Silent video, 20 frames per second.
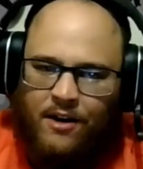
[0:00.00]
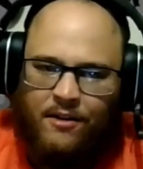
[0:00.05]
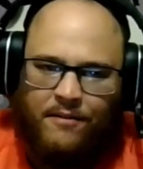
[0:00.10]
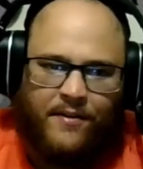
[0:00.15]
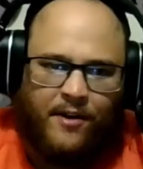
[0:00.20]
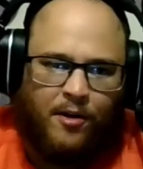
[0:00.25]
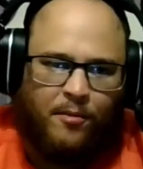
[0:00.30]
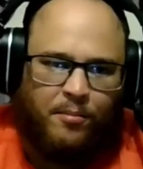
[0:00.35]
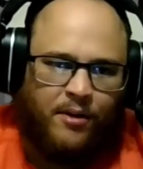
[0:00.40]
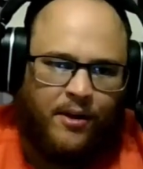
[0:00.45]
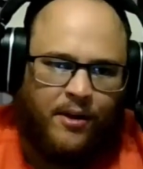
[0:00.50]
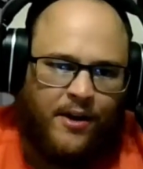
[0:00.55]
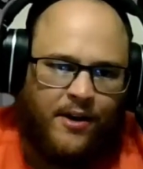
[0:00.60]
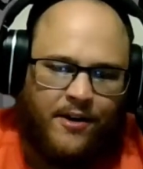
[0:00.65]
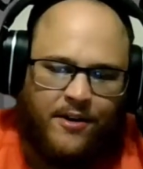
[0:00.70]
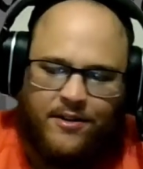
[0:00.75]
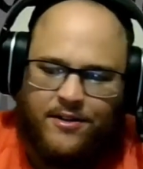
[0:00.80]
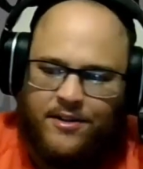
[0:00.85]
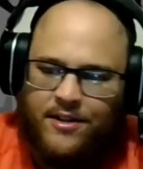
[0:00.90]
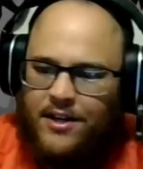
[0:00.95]
NFL
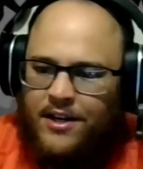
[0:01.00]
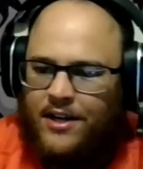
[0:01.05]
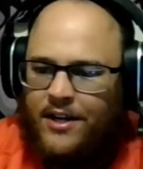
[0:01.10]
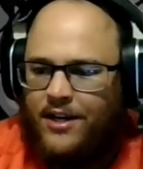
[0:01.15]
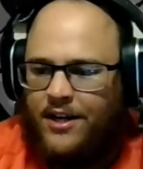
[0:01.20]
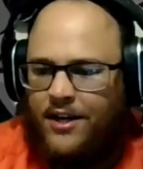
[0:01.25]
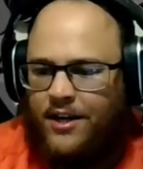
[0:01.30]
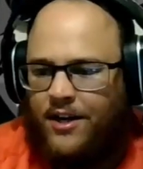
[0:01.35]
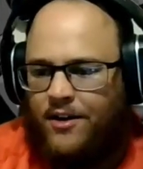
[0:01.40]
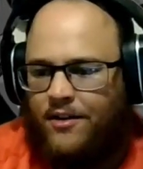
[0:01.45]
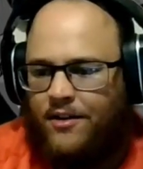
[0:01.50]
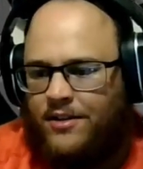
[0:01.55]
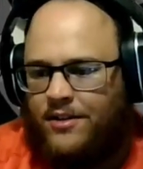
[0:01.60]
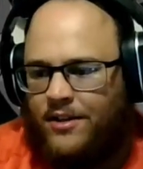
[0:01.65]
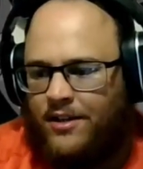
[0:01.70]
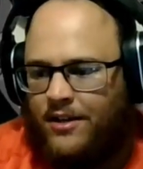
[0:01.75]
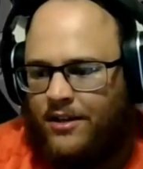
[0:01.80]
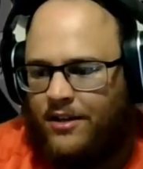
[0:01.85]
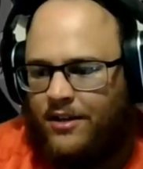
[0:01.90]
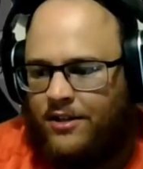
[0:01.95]
players,
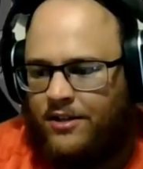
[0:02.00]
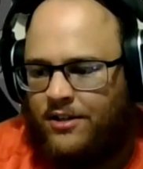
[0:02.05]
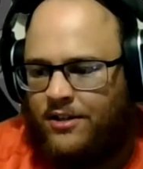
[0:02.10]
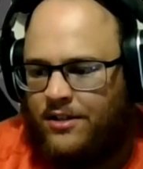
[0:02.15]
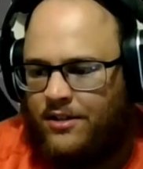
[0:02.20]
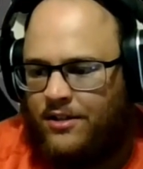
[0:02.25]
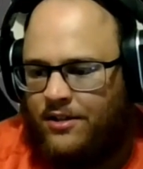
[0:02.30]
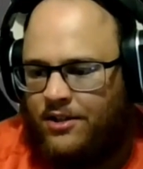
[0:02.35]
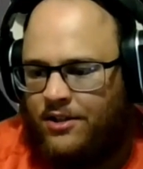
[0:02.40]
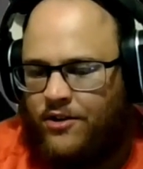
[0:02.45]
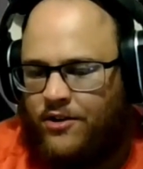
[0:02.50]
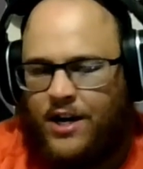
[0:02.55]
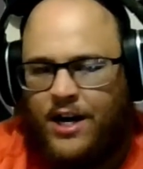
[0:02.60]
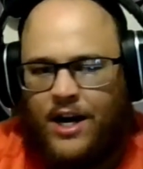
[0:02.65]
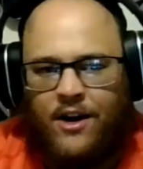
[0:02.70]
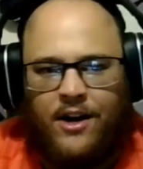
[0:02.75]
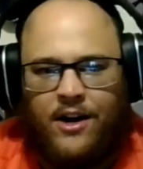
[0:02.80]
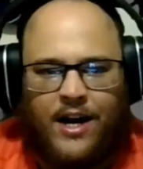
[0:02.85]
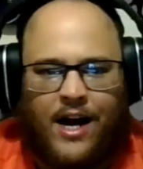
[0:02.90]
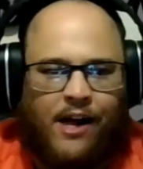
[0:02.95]
to just straight
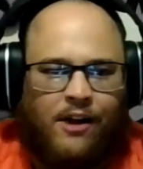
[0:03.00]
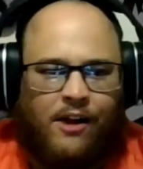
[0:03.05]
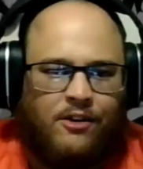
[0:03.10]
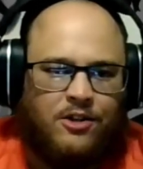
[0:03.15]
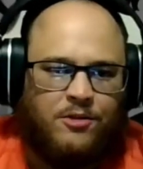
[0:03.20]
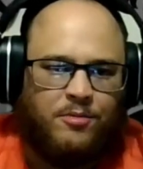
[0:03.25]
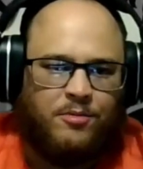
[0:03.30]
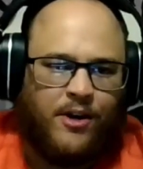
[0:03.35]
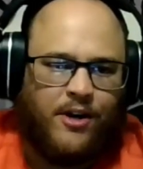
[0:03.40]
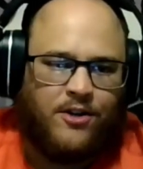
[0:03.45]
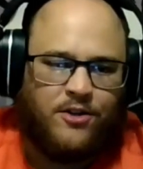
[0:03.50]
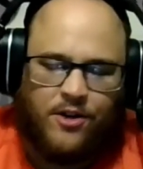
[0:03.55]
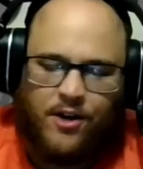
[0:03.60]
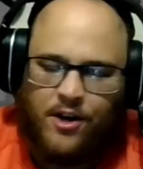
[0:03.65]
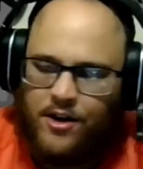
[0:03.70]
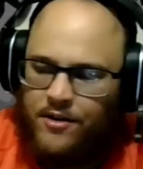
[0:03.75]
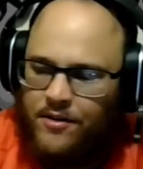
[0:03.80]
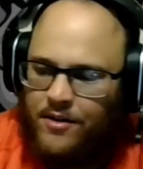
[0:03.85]
out of college players,